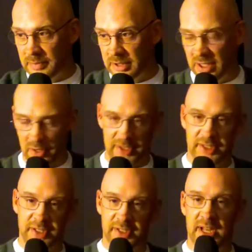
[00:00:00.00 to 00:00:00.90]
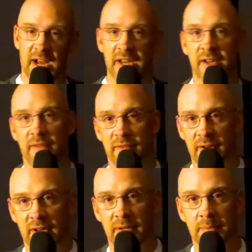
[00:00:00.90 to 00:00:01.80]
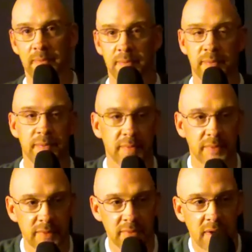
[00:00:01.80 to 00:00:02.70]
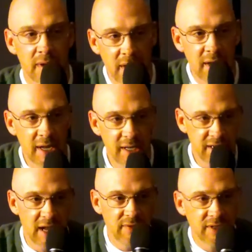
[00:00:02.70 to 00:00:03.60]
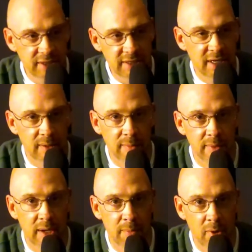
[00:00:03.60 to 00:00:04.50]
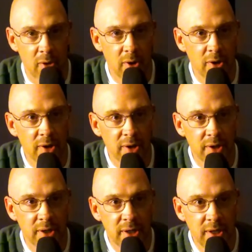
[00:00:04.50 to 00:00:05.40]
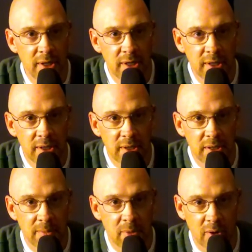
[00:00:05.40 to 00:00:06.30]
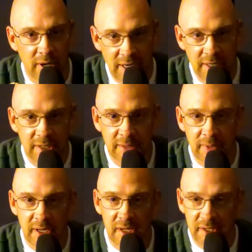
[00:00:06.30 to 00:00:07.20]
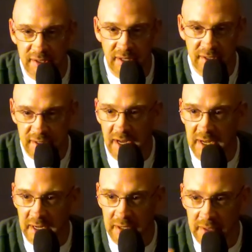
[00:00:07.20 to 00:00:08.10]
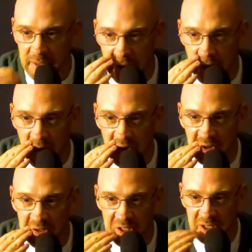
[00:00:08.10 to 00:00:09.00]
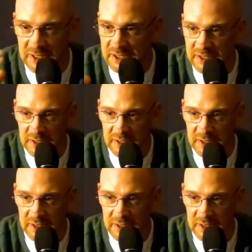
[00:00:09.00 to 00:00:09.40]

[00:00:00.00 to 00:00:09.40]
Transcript: This is kind of it's obviously a more intimate setting. There's just